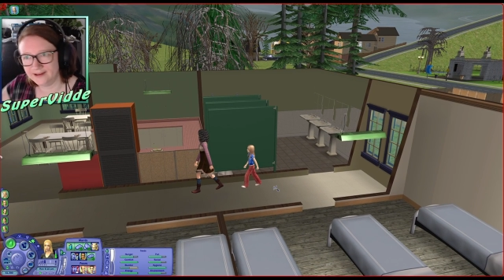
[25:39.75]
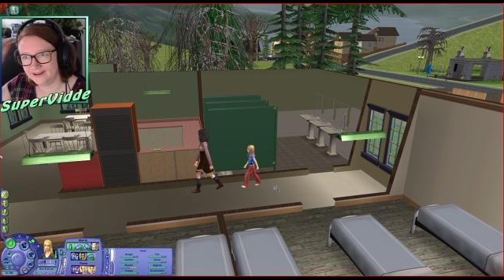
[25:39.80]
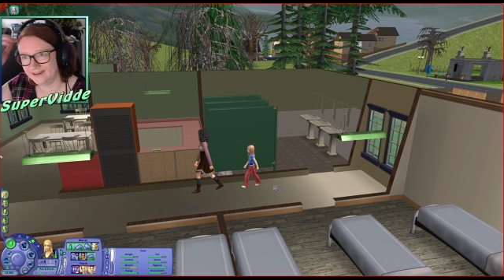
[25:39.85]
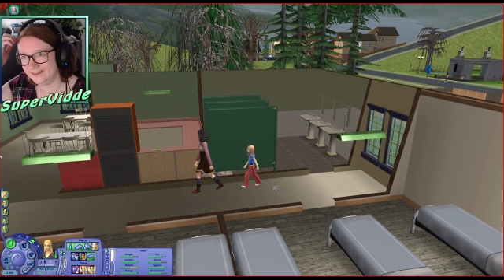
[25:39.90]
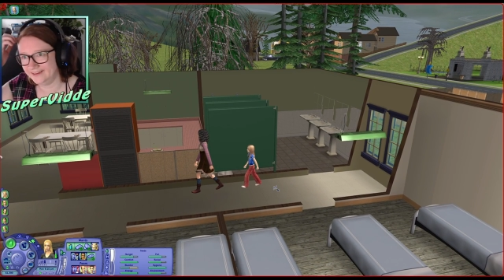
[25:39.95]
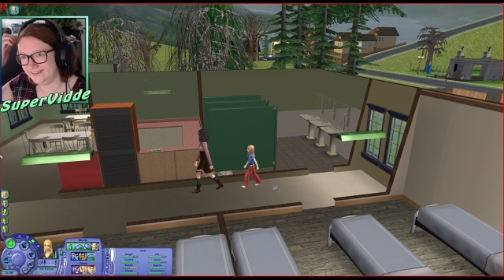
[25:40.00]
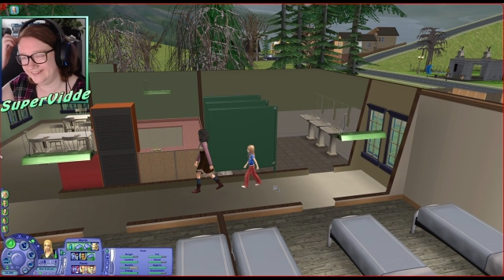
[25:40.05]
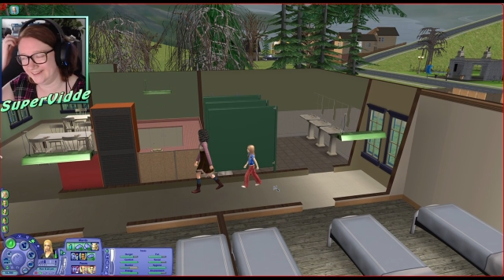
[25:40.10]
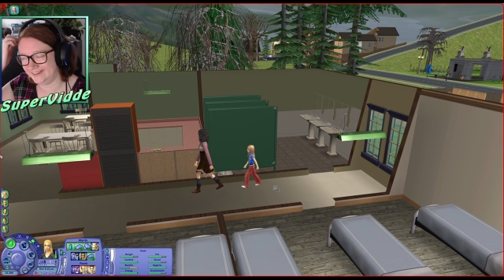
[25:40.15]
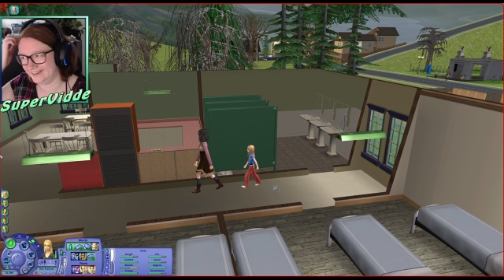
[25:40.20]

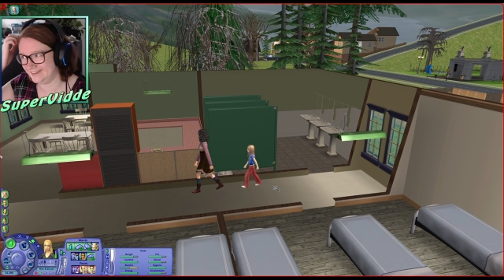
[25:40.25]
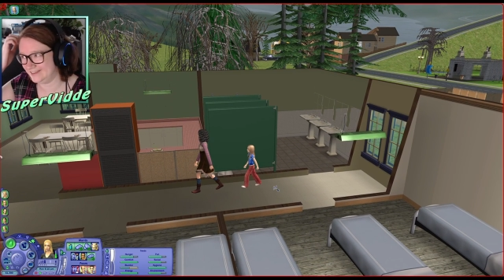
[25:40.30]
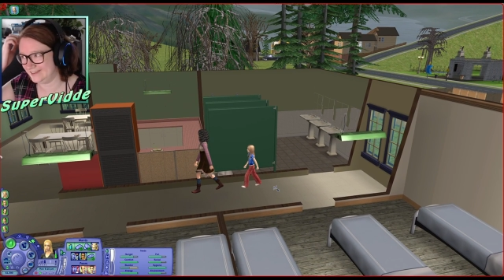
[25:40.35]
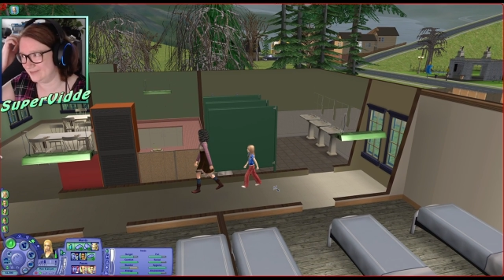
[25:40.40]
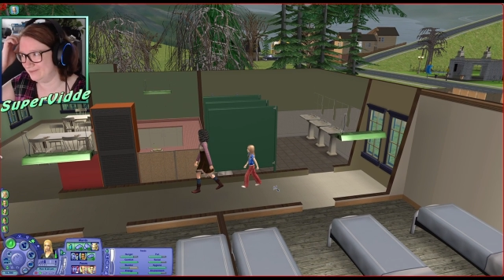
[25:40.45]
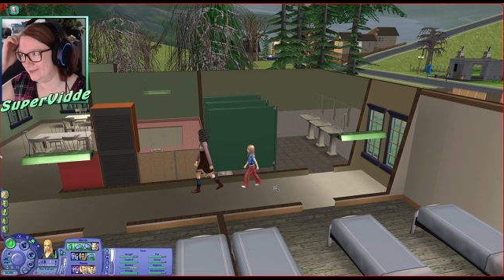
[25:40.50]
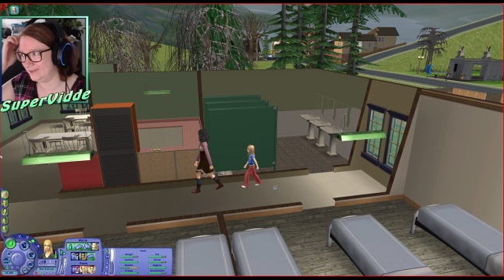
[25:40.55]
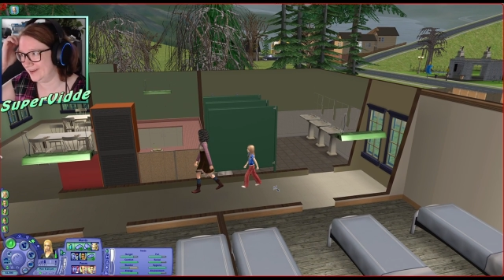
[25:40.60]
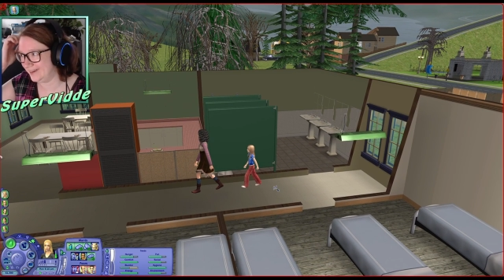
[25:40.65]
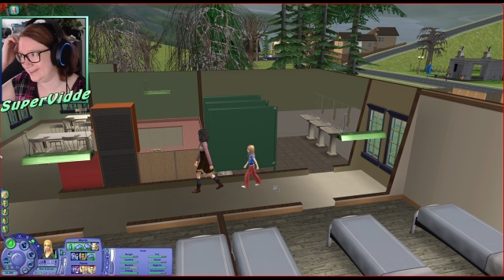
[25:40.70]
It doesn't
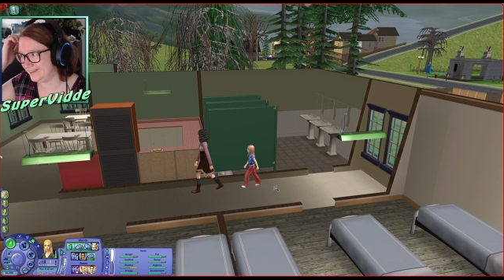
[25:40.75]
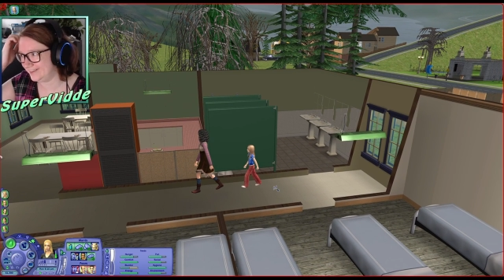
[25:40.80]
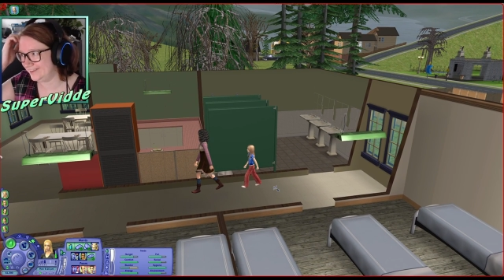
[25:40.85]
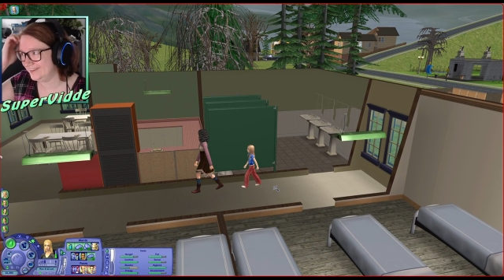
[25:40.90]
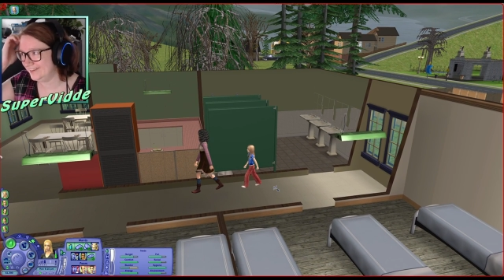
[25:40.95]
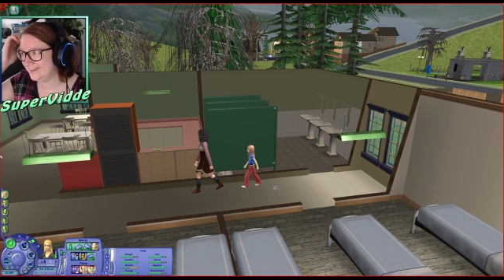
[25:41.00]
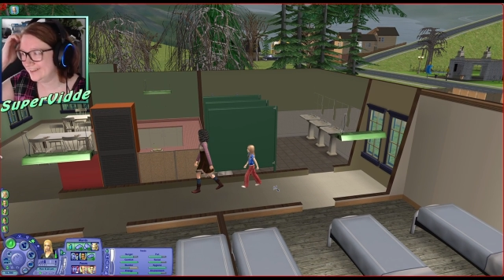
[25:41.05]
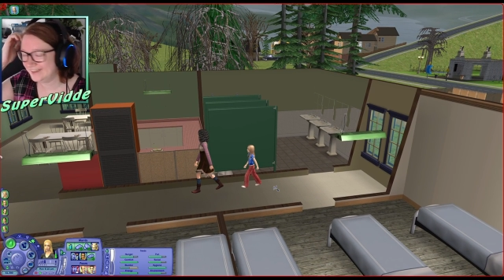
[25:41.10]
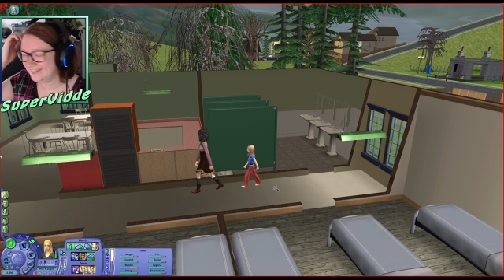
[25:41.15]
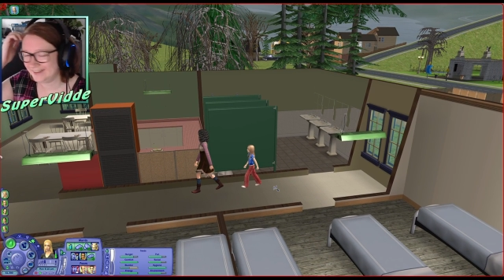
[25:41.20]
matter.
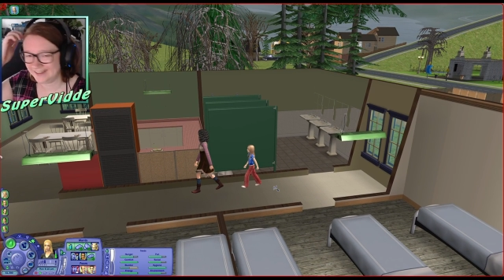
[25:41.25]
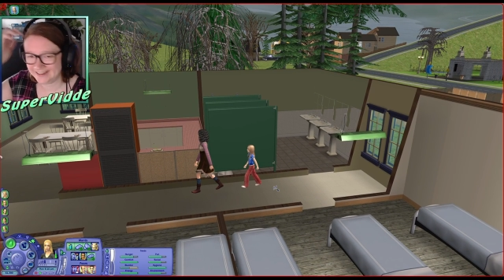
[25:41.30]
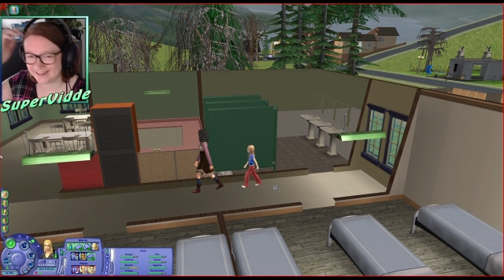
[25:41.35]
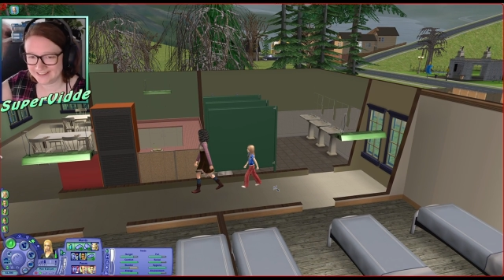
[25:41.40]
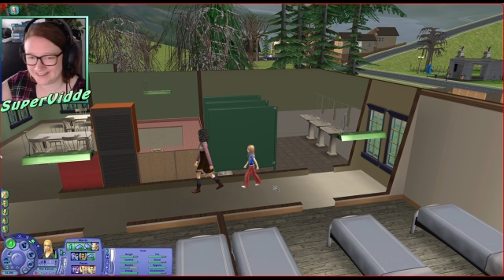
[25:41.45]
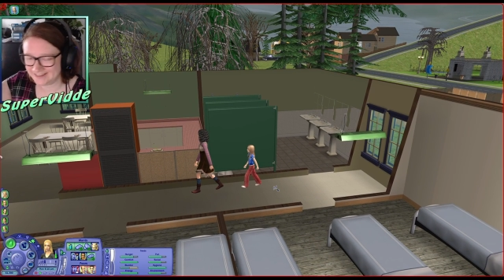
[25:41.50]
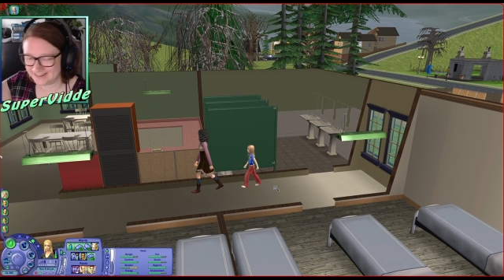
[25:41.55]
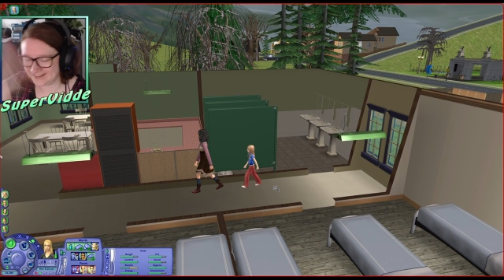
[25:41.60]
Let's